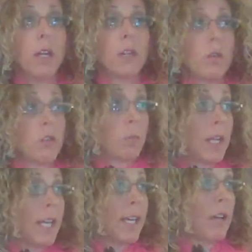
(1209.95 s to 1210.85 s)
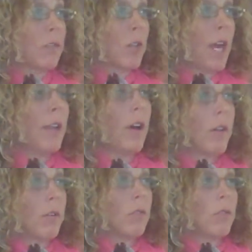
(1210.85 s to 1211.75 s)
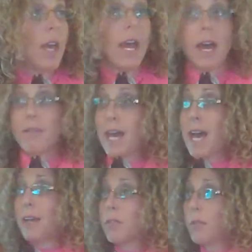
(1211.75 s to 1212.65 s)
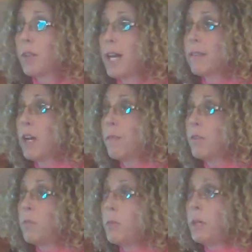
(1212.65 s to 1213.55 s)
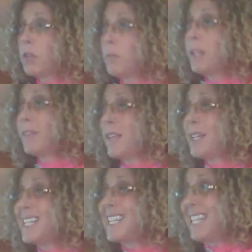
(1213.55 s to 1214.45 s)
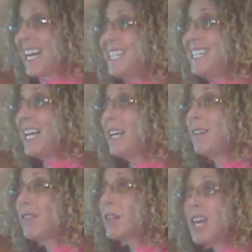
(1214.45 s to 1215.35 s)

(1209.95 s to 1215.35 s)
The Regional Planning Council and others have asked for that time frame to be extended to 90 days.